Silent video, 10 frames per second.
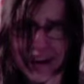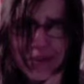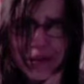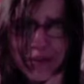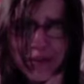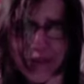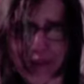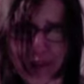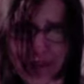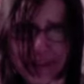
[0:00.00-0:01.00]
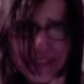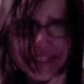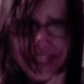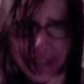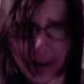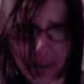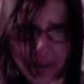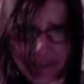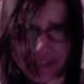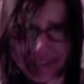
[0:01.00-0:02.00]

People, if you own one of these, take a whiff of the